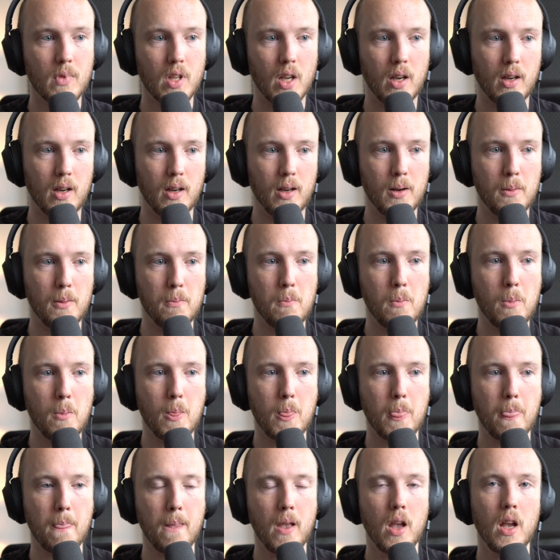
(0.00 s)

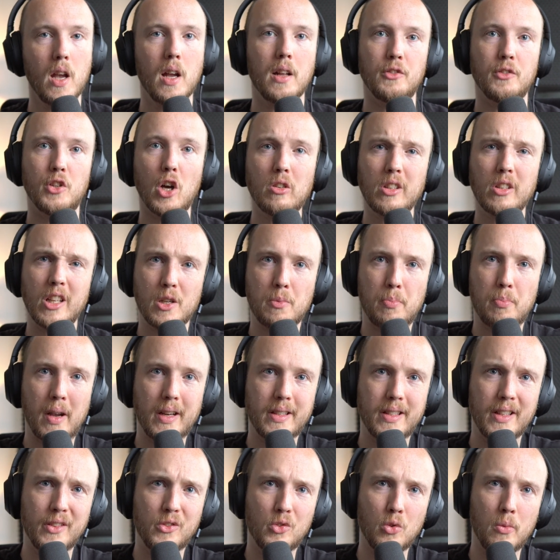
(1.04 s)
Don't
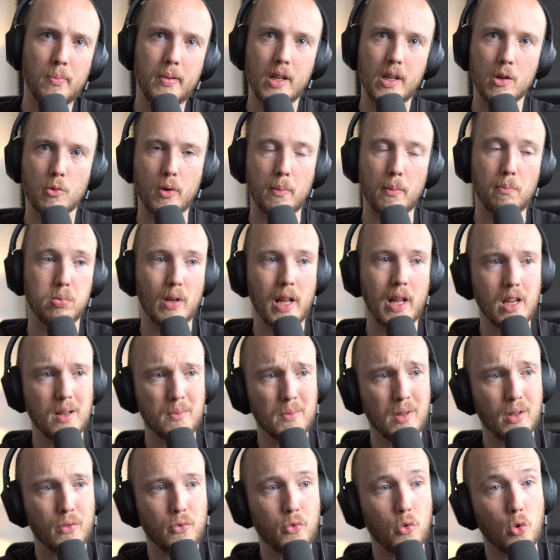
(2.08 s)
expect it to be a
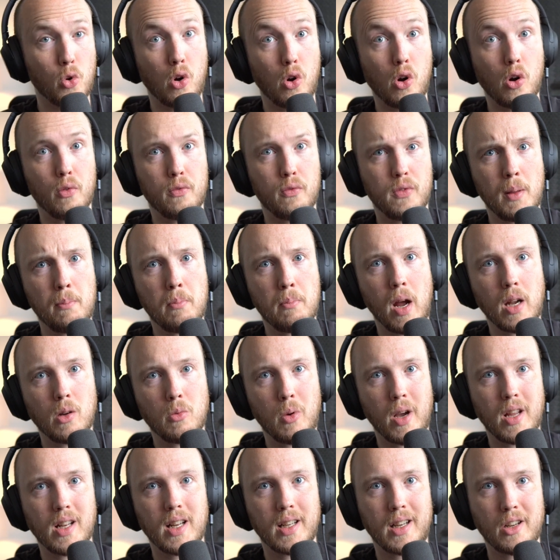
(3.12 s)
replacement for Flip, by the
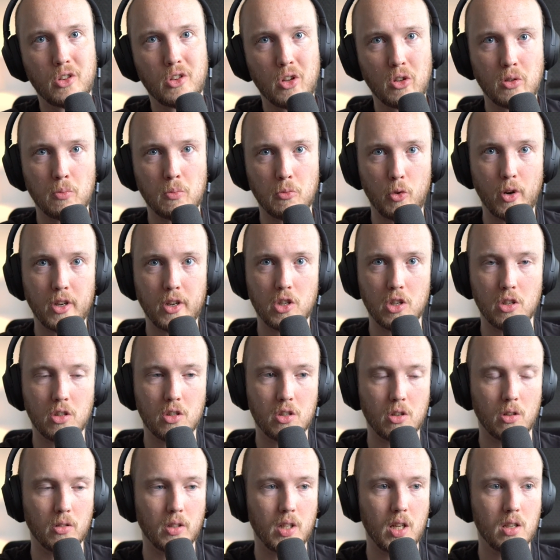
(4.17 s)
way. Like I saw some
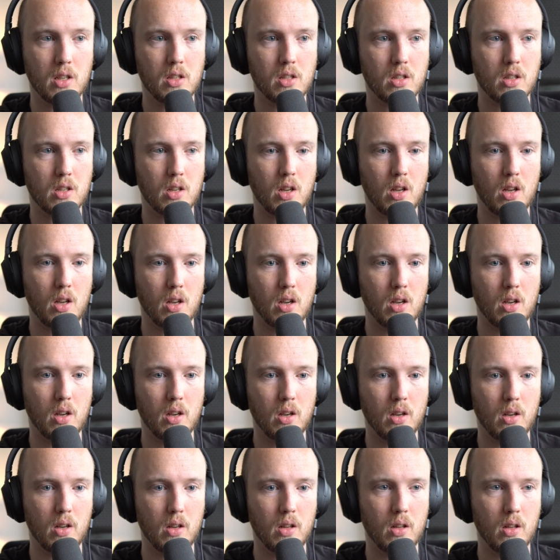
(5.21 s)
questions on this
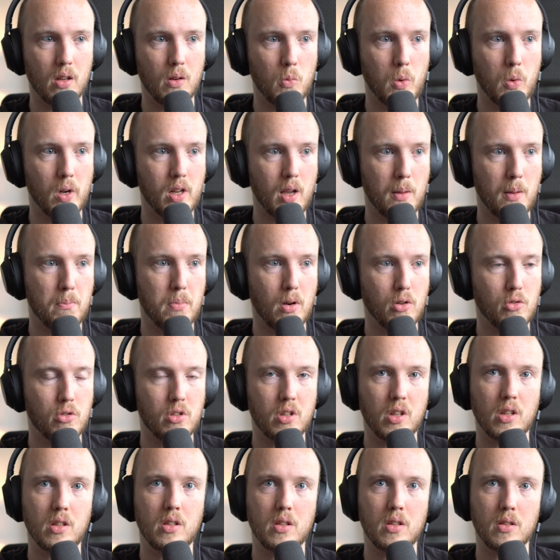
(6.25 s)
when I
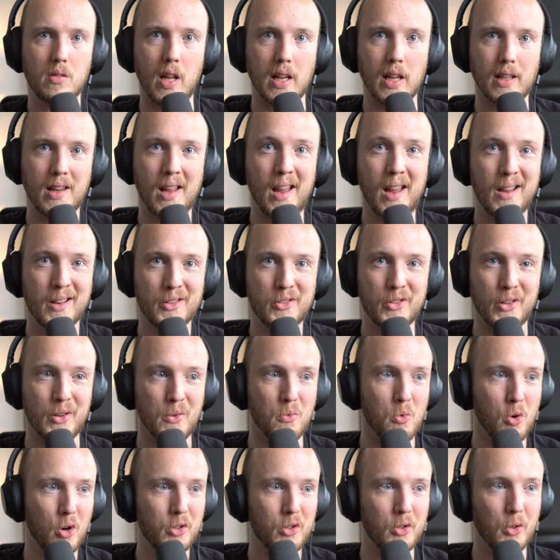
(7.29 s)
posted that I actually
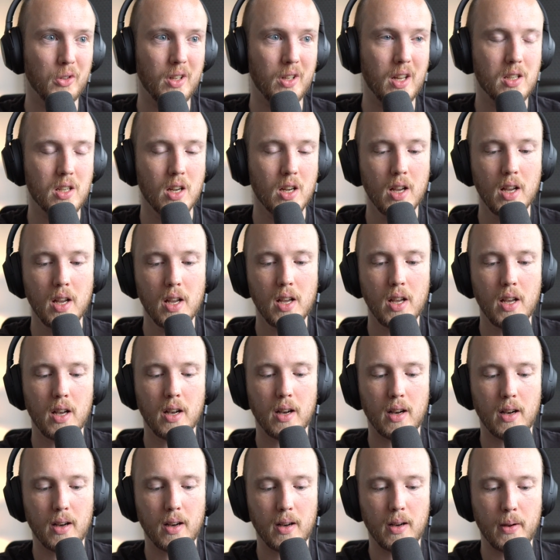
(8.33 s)
worked on this.
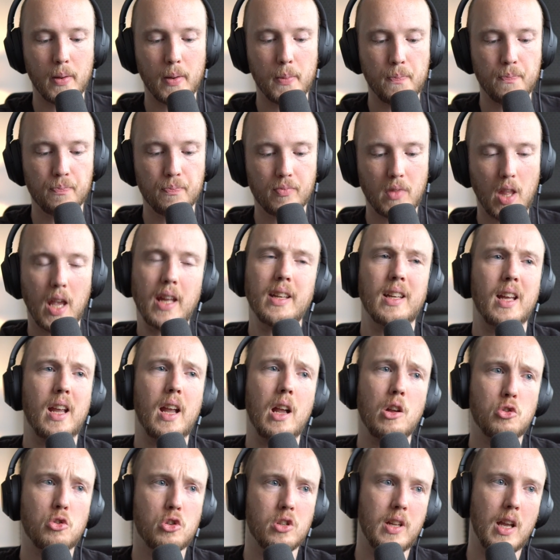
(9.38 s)
And
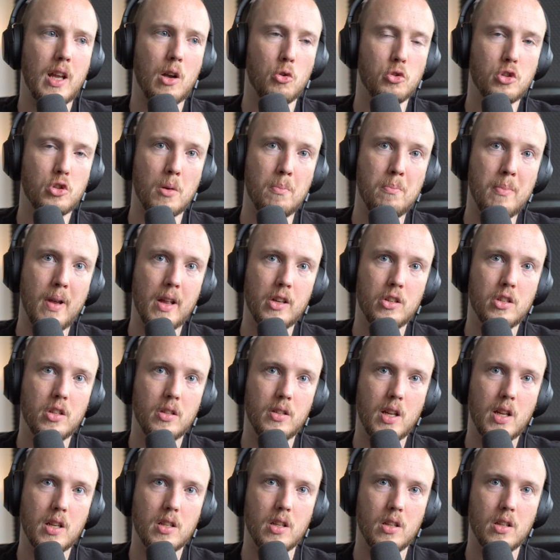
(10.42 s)
they also
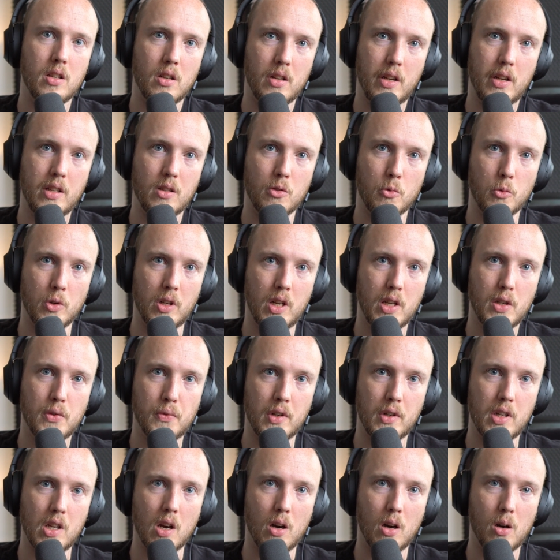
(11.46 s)
mentioned this in the release
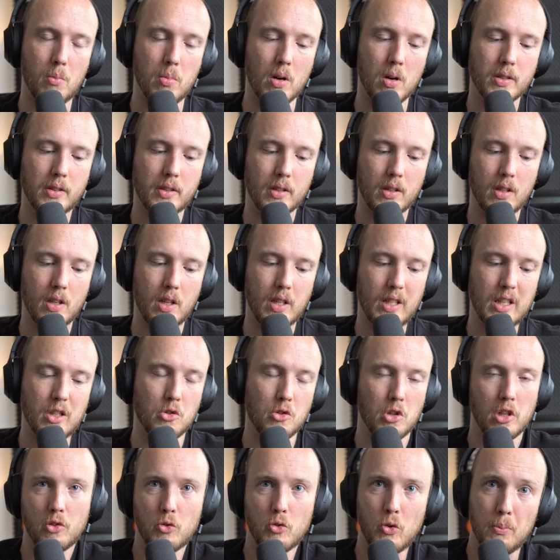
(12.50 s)
video, but it's
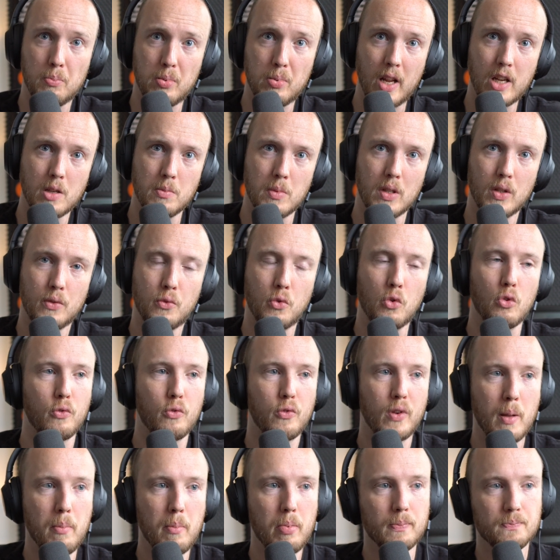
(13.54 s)
not a replacement for
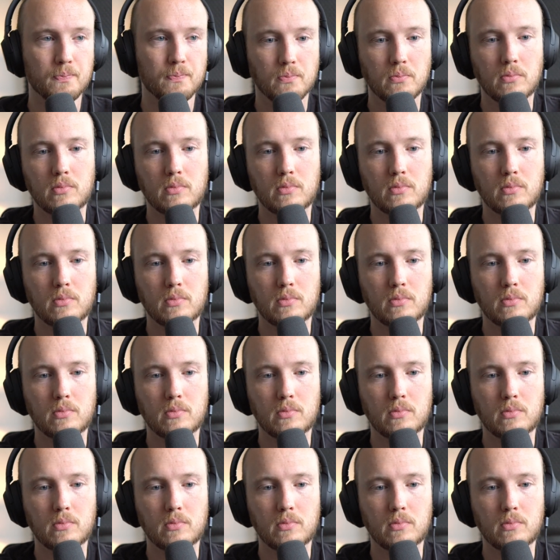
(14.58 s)
Flip.